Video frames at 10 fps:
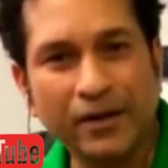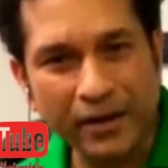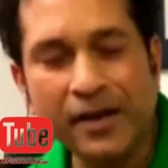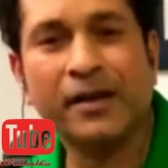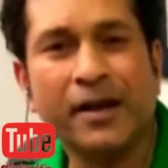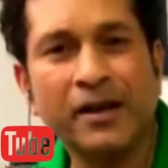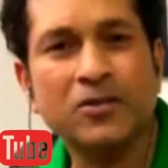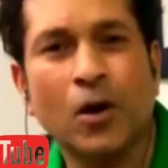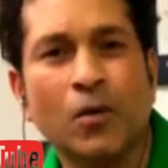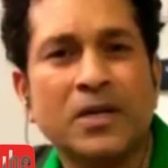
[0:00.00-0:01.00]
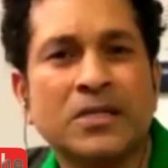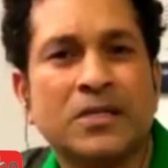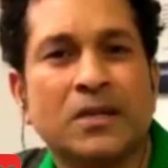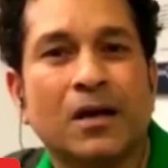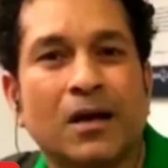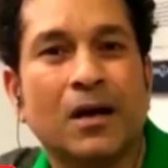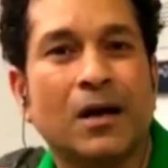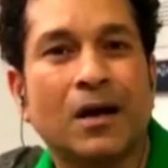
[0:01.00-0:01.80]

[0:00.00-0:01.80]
It is always